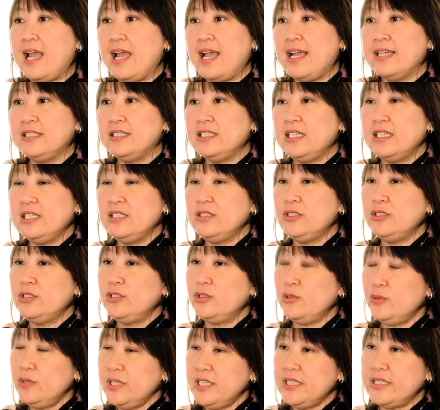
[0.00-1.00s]
And in
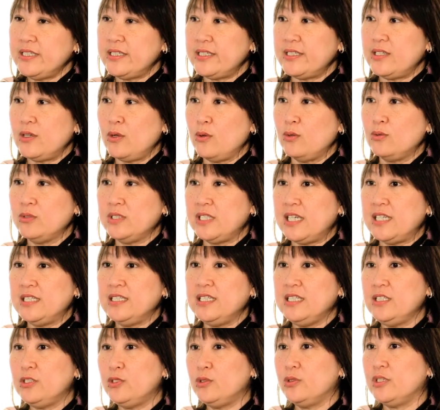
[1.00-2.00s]
doing so, they
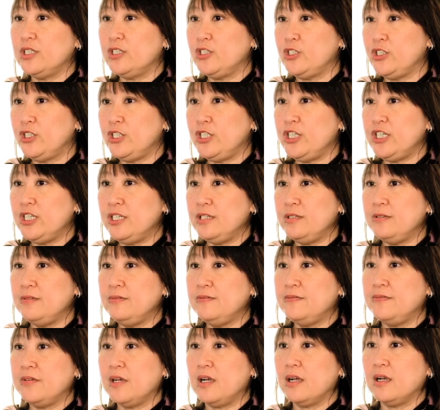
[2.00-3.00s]
need to
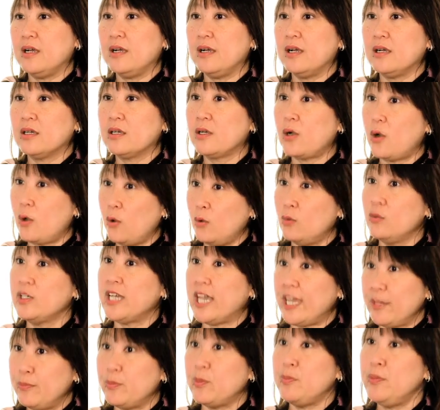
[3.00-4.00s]
achieve
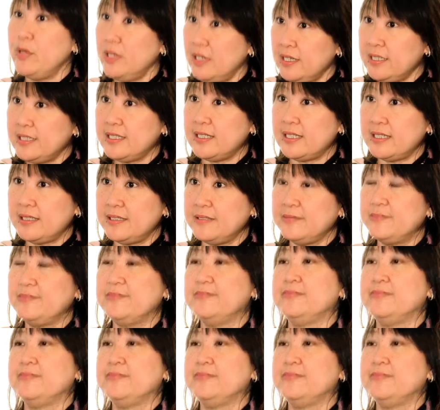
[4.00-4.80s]
co-capability.